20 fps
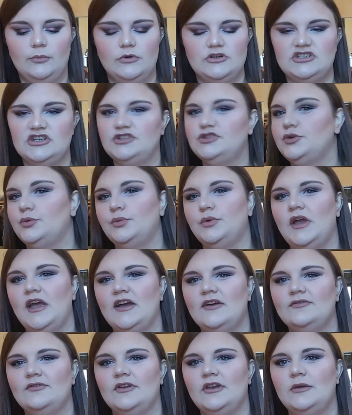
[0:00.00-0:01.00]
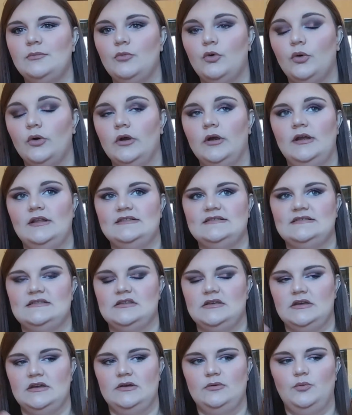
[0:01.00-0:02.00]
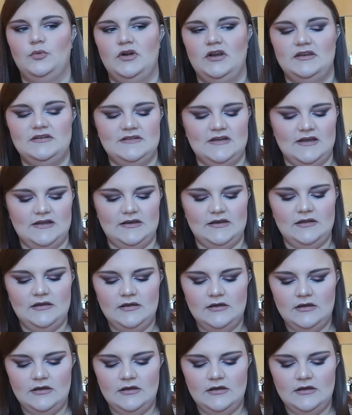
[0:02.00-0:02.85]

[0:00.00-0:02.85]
which I don't have anymore. It's the One and Done.